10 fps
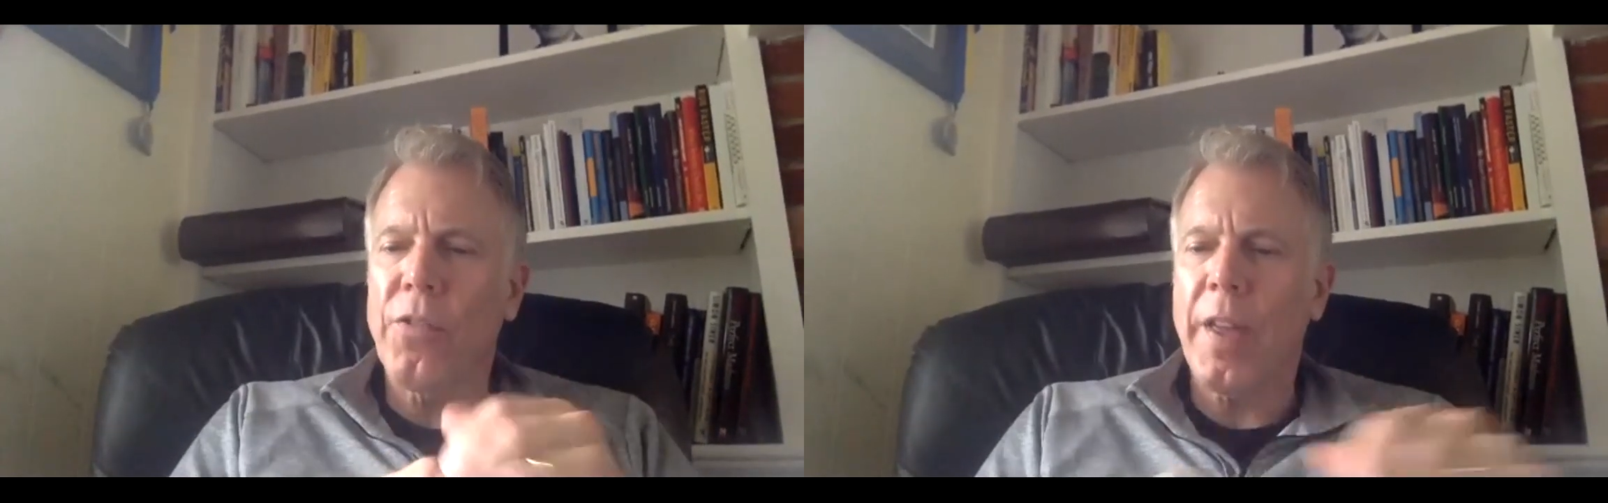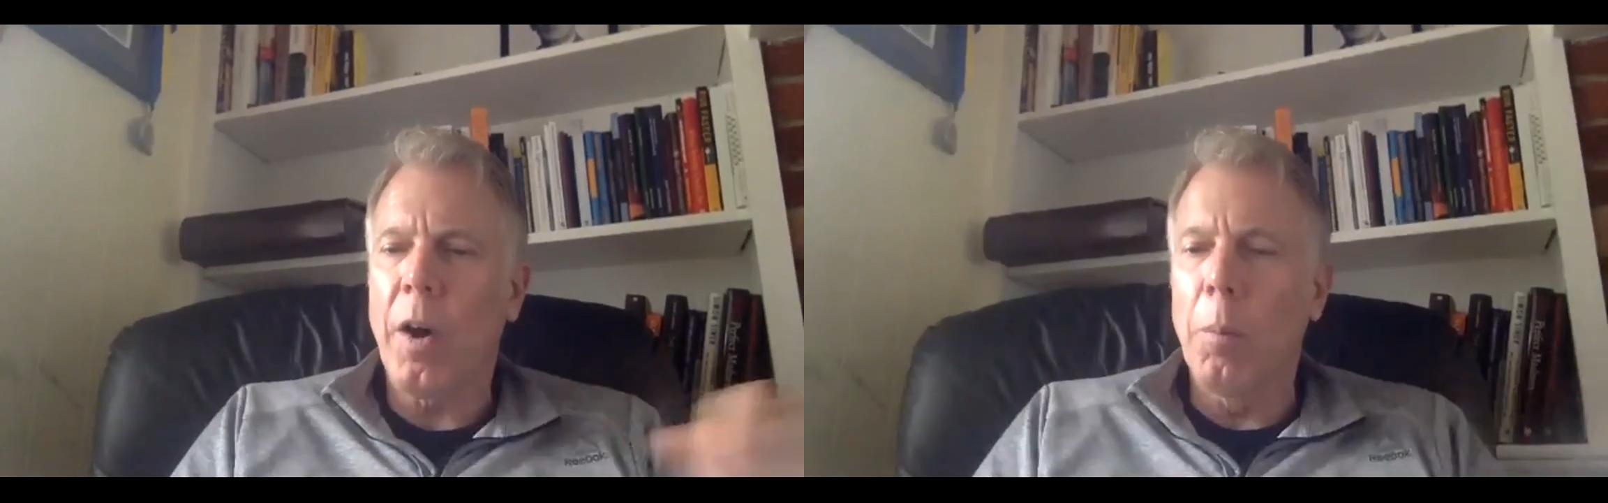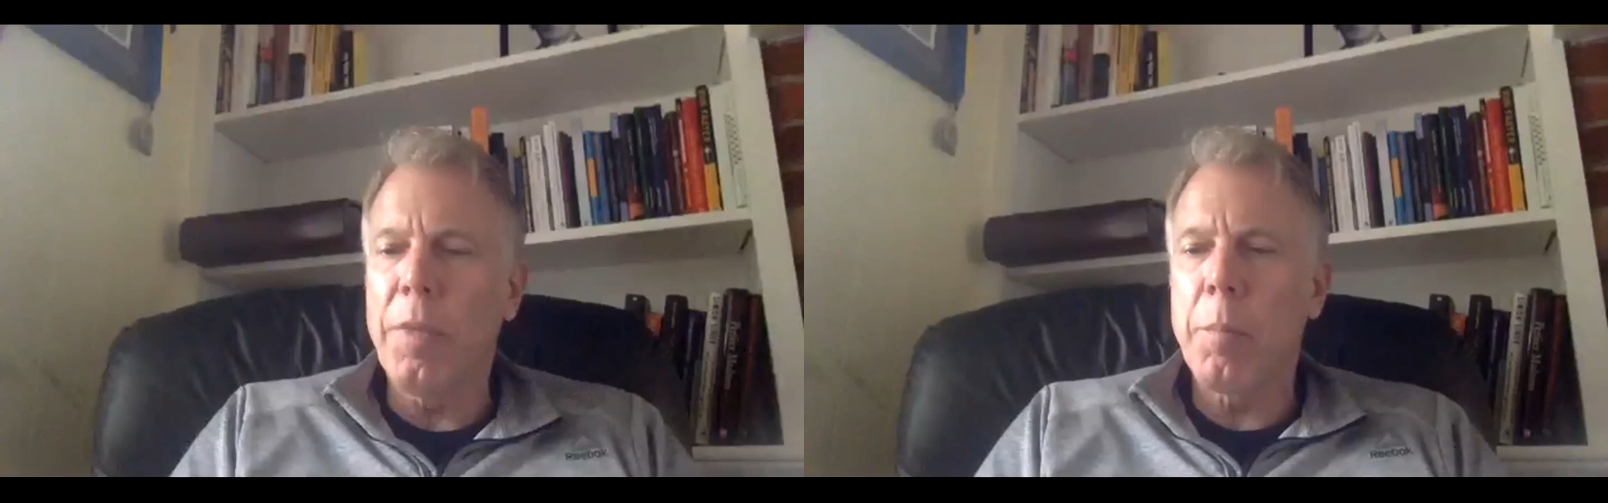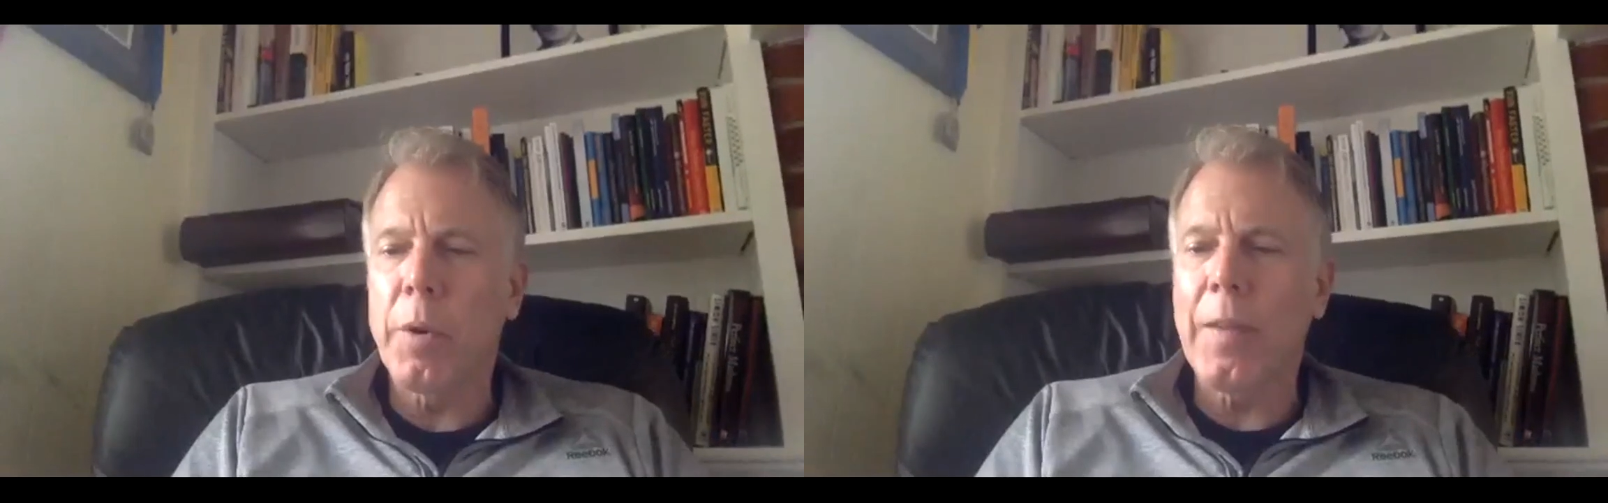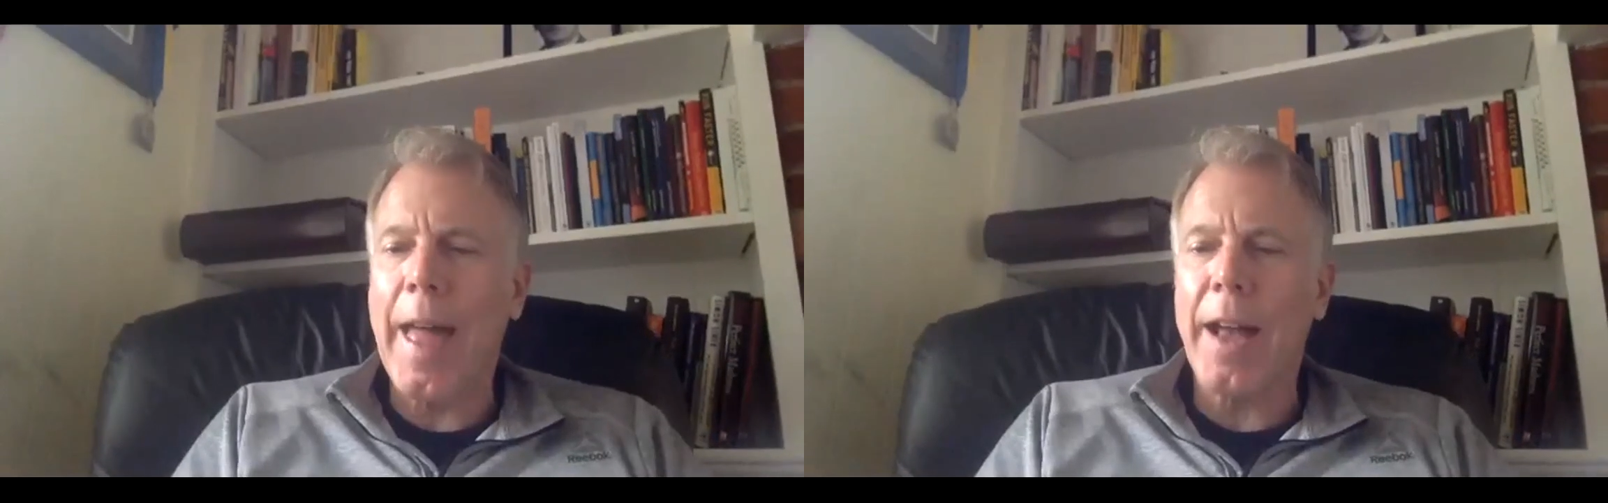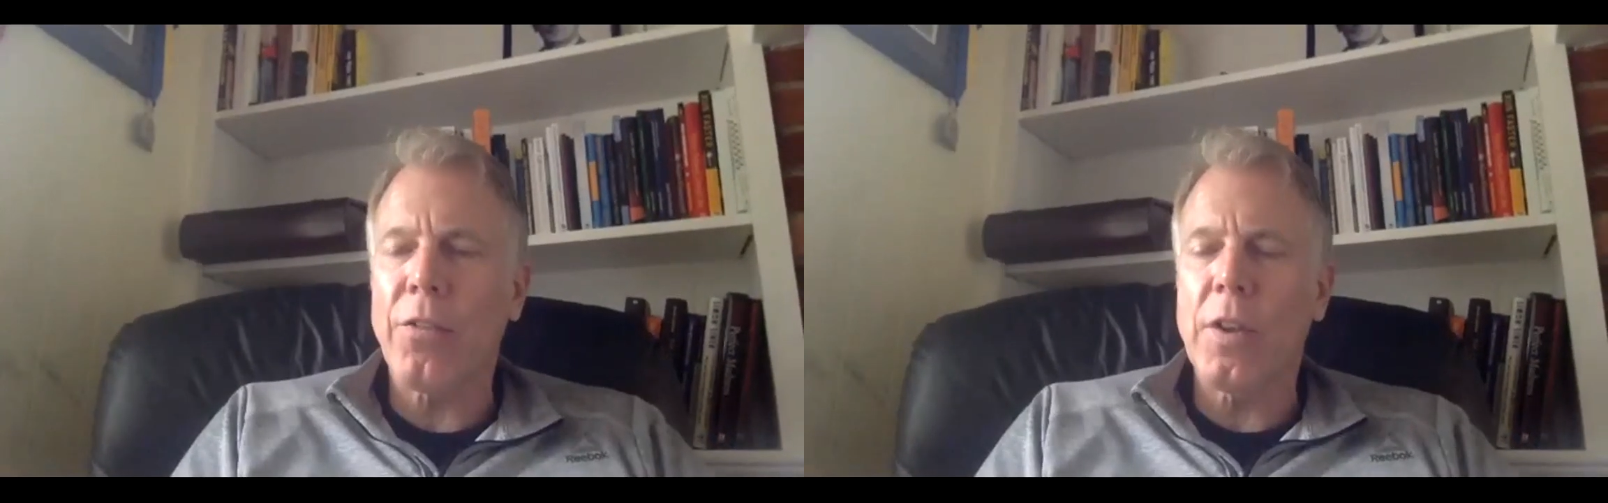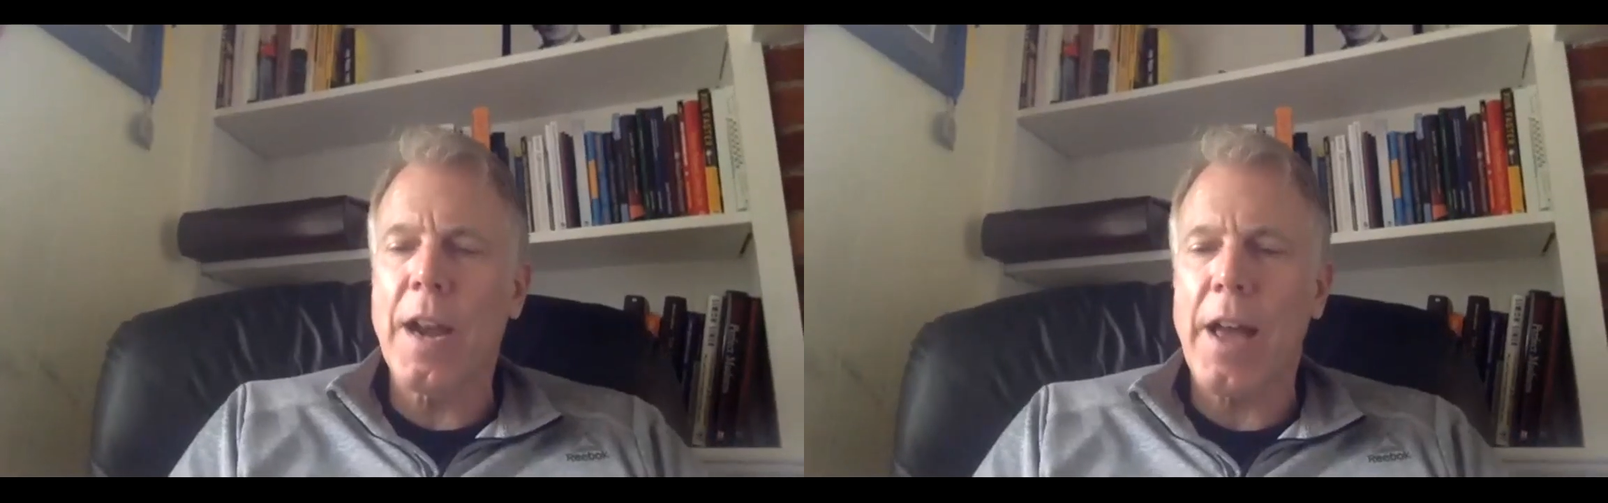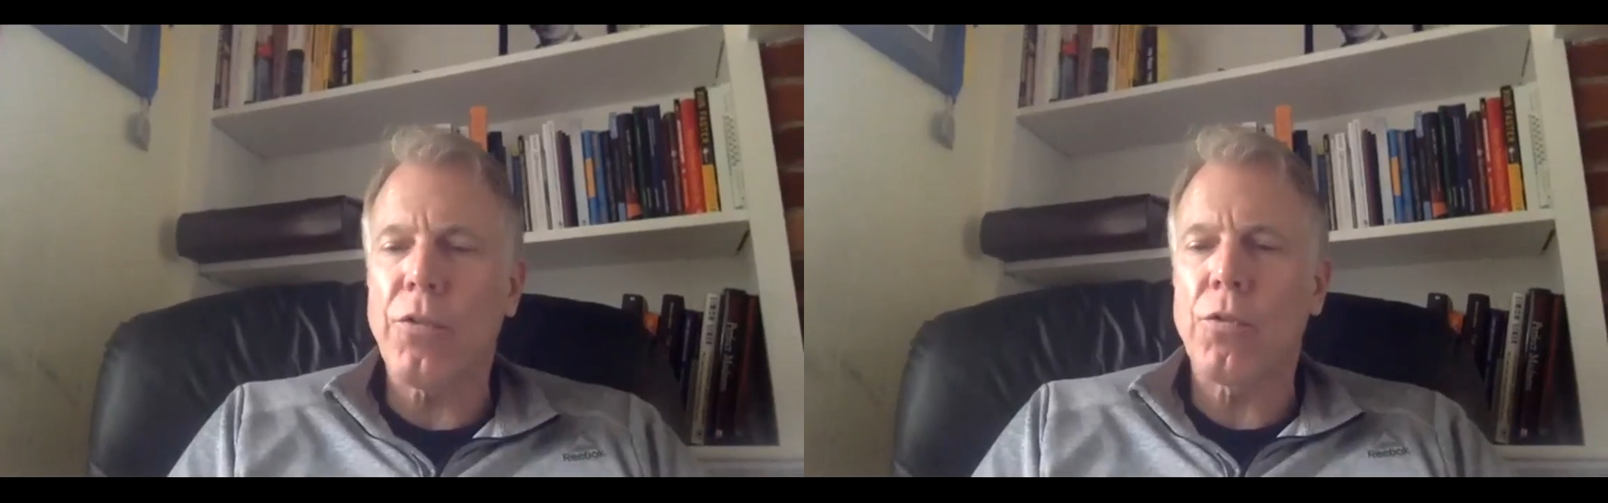to help them relax and
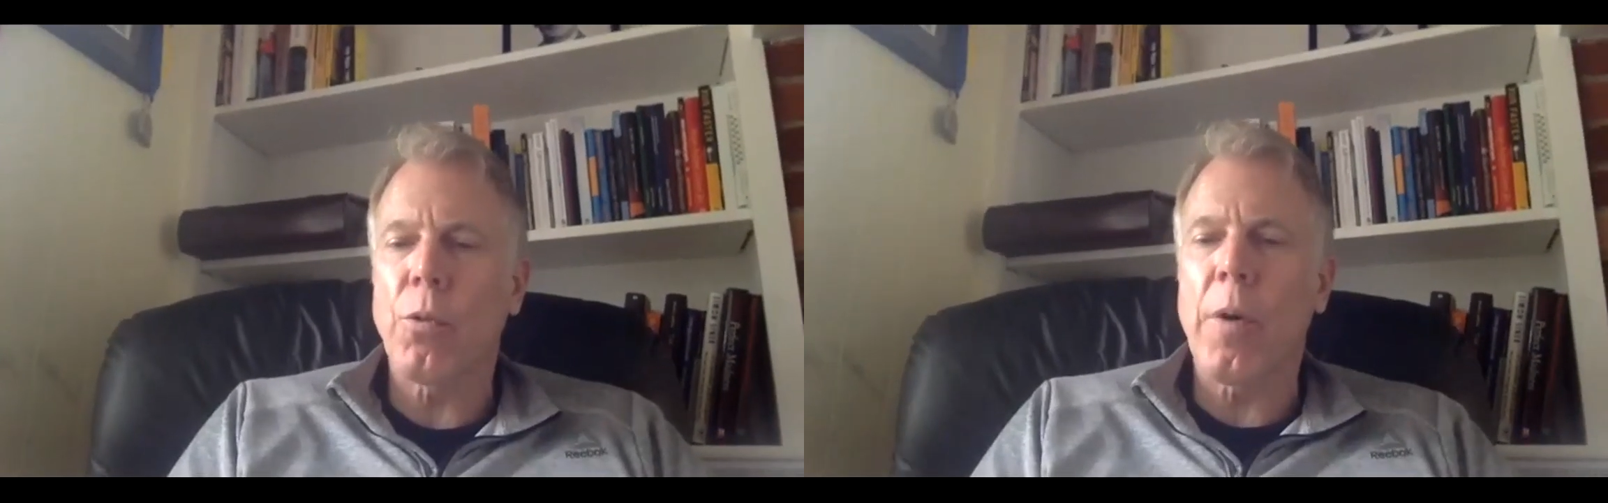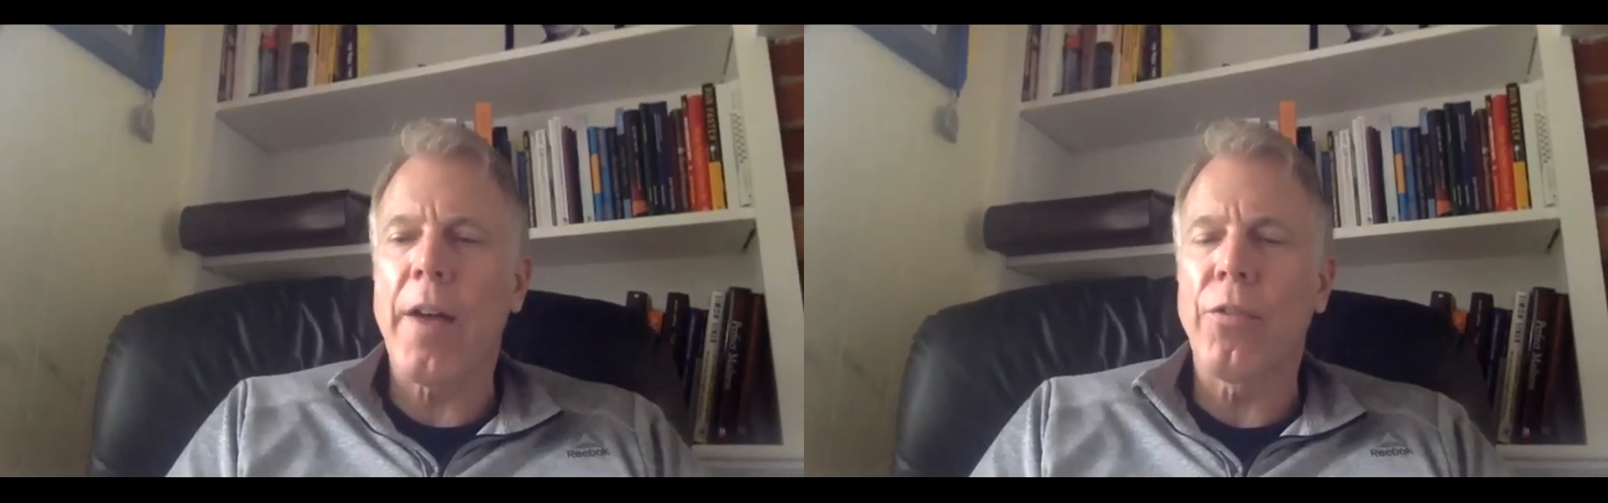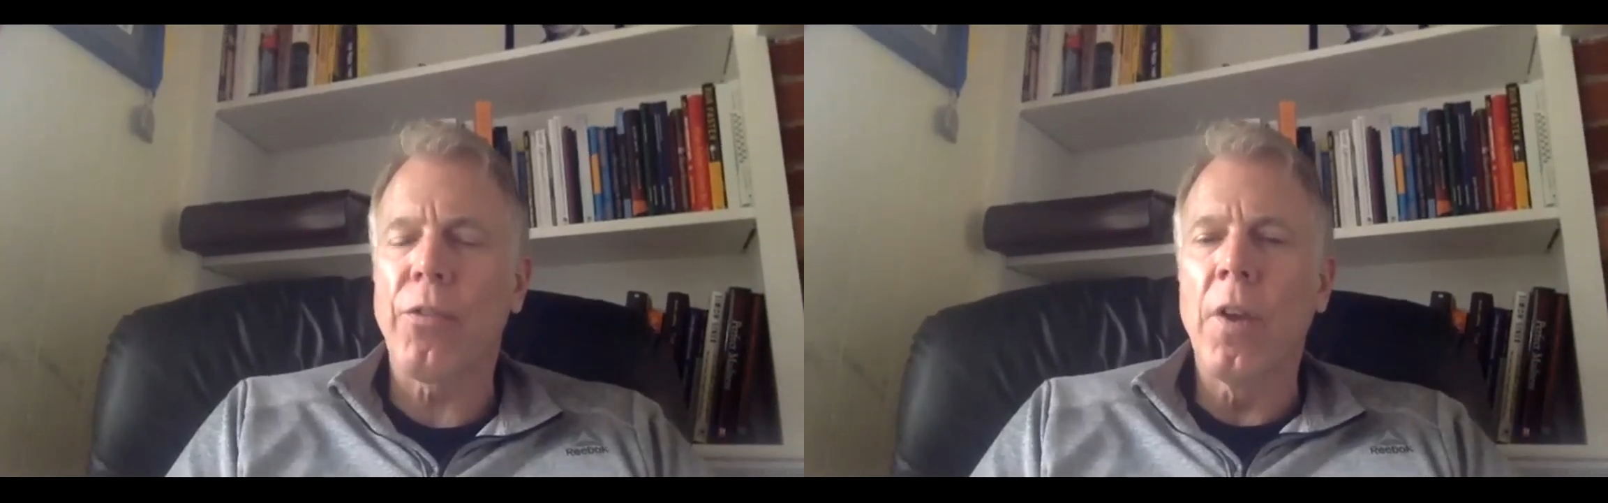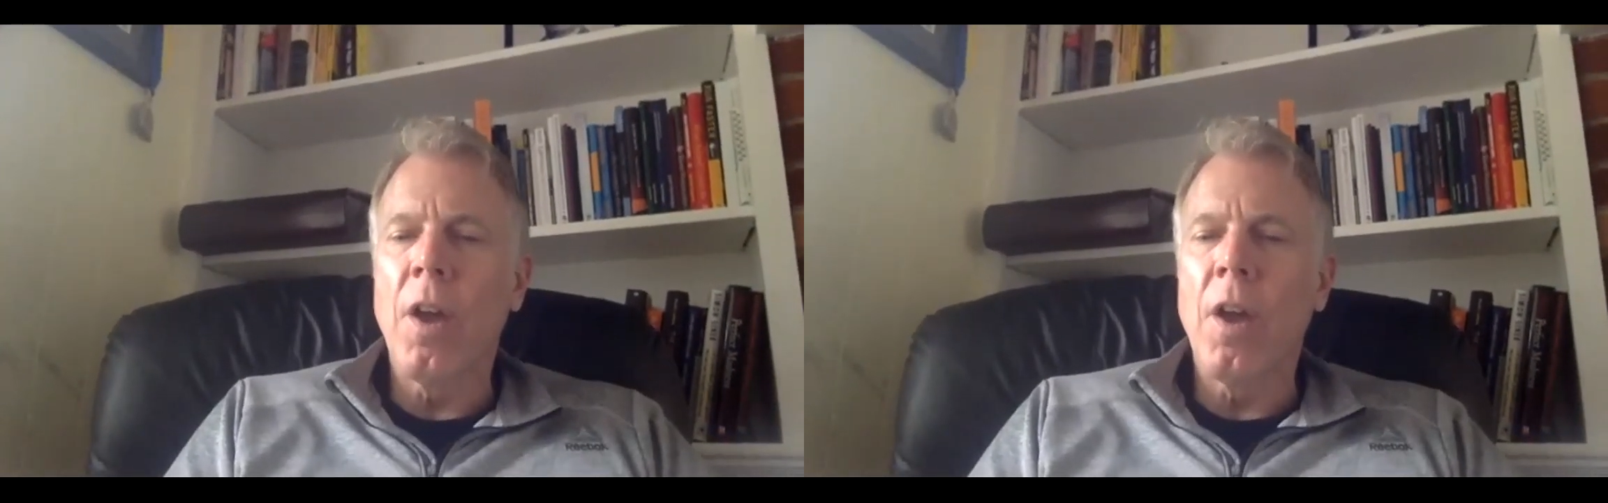not stress?